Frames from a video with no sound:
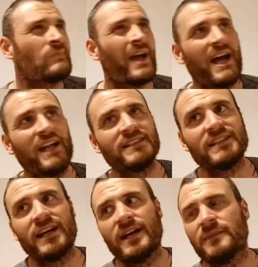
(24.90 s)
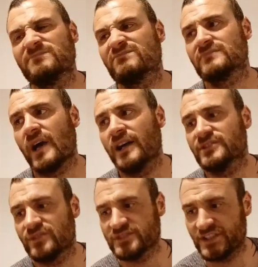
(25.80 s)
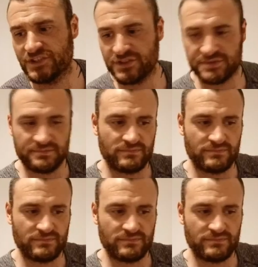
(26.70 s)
And I don't know if it's just